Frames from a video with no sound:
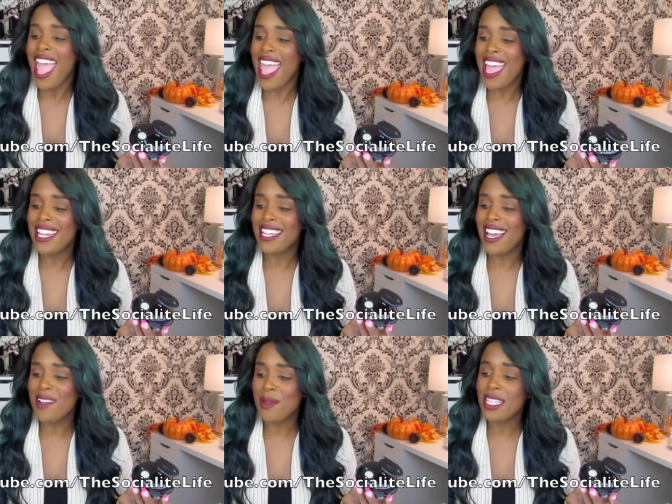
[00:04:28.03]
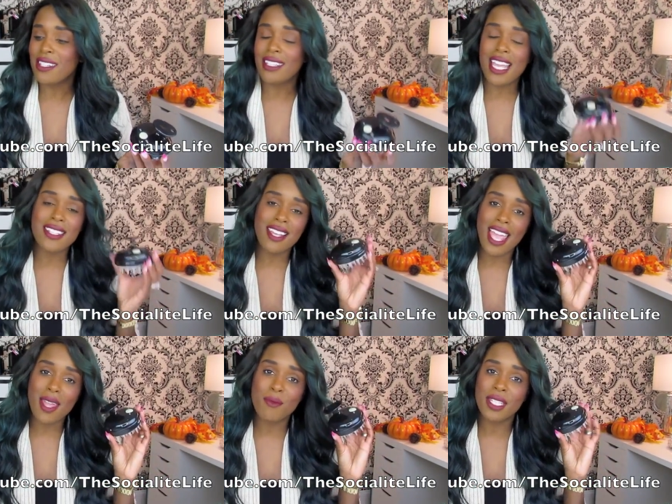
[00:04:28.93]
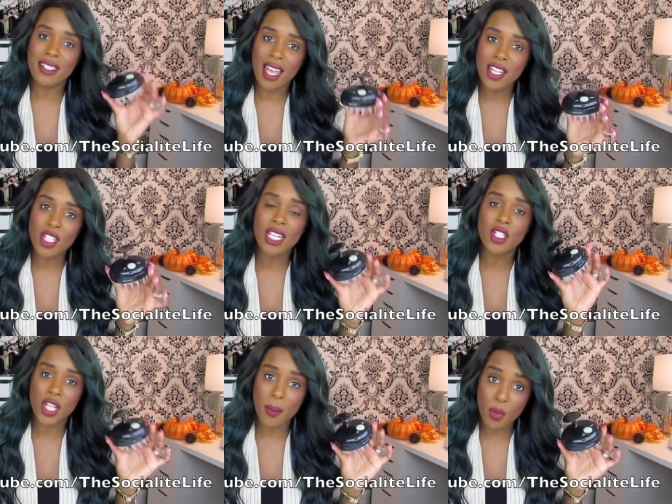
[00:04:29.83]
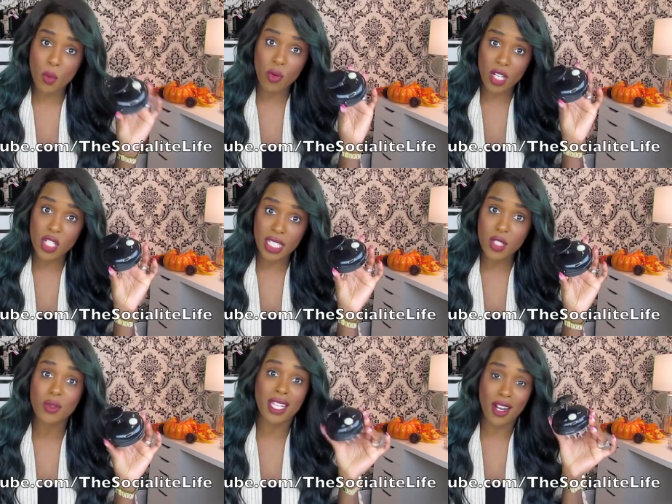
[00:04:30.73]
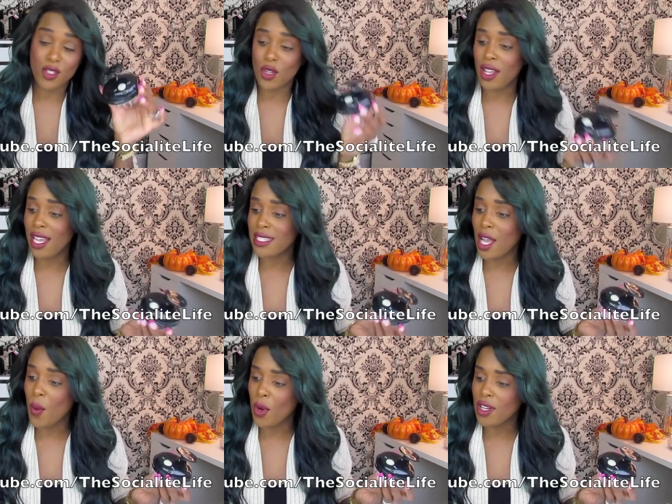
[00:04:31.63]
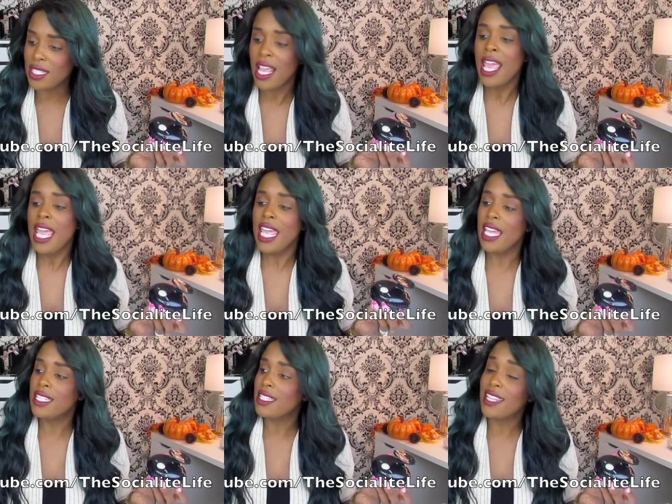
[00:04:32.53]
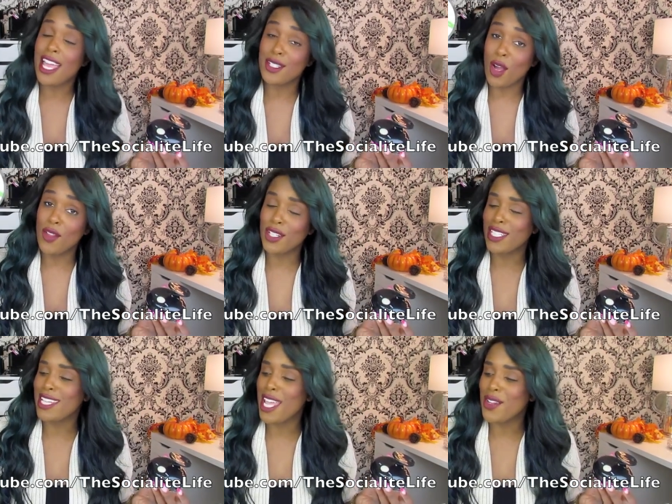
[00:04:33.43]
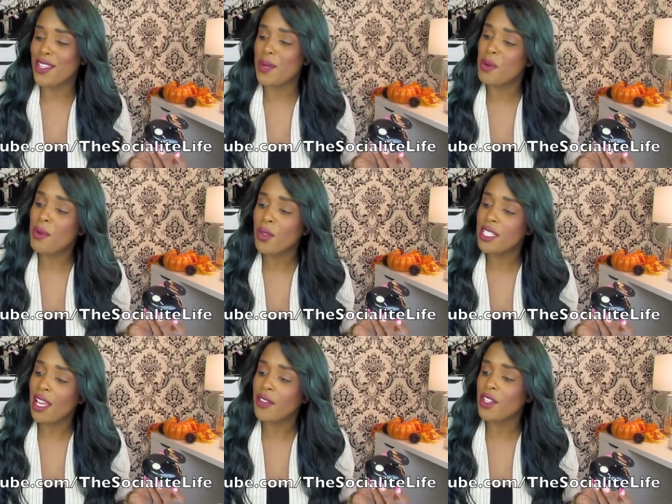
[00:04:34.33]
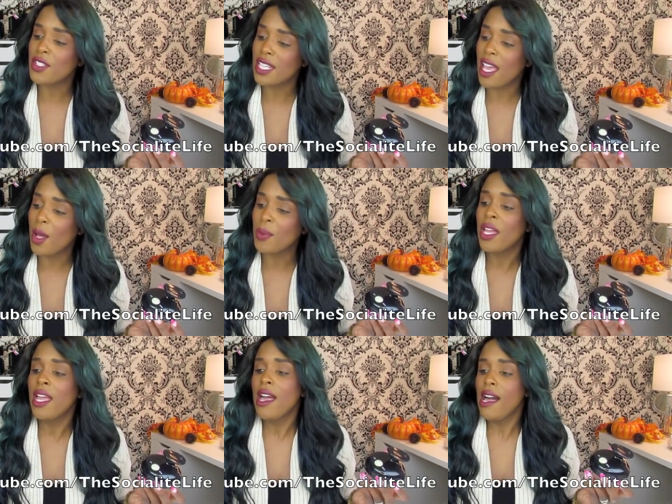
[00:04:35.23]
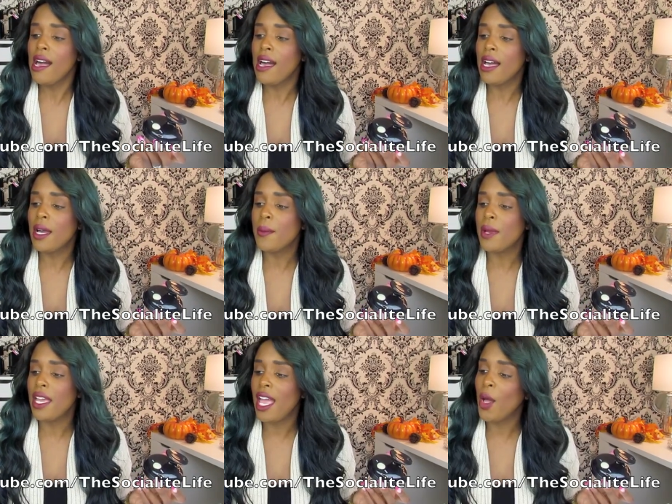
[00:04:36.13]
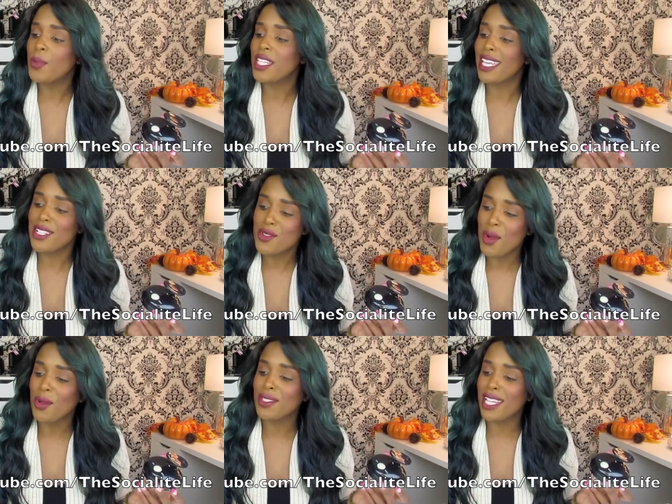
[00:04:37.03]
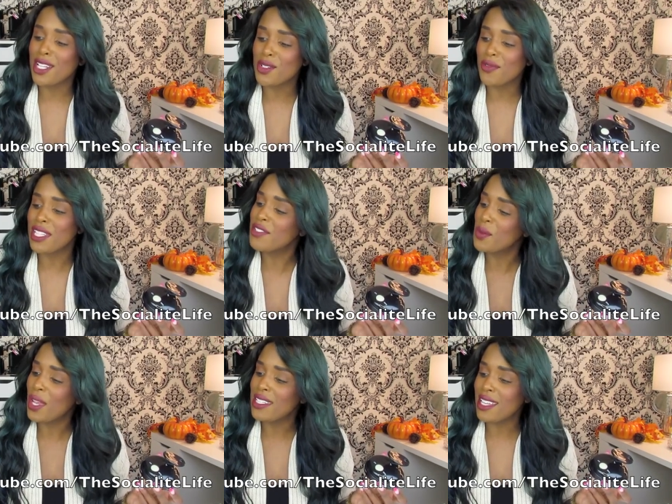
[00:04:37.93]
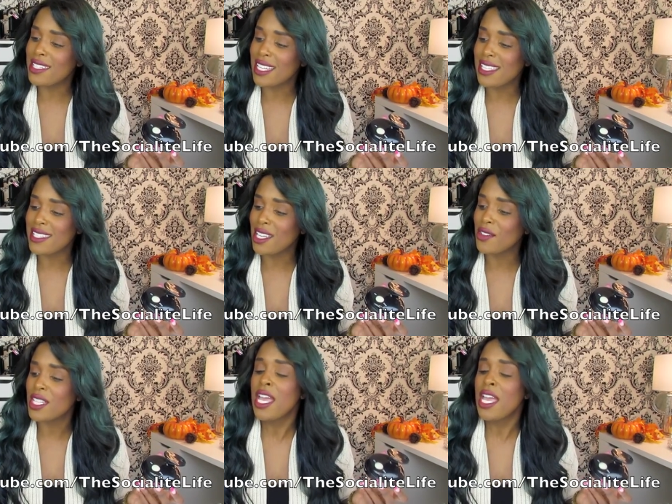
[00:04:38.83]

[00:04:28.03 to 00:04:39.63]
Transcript: And uh, basically, it's a massaging shampoo brush, literally, and I'll show you guys how it works. It says on the container that it promotes healthier scalp, um, helps control dandruff, lifts away dead skin cells,